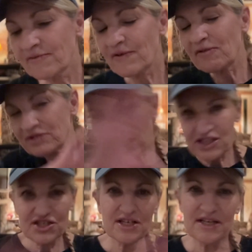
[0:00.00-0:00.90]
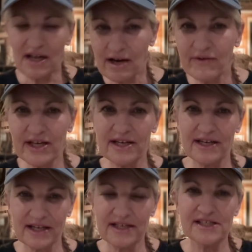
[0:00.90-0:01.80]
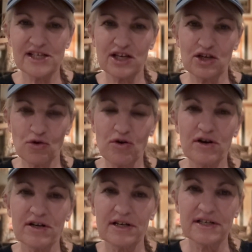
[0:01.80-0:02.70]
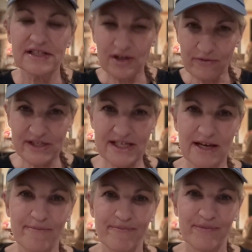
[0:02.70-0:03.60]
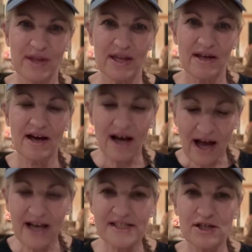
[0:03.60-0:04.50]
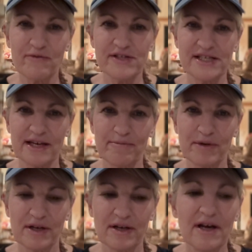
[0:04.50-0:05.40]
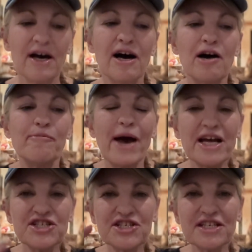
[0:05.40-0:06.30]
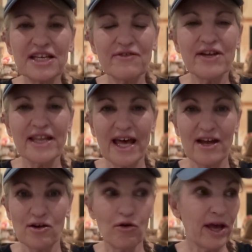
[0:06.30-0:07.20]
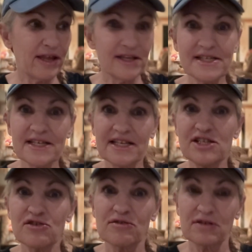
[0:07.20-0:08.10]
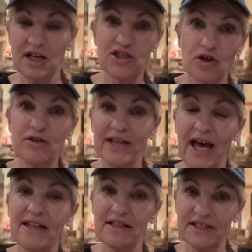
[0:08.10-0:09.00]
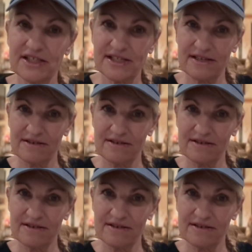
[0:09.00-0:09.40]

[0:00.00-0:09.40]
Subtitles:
foundation of it is your self-esteem, a high self-esteem. Imagine giving that. Okay, these are adult athletes.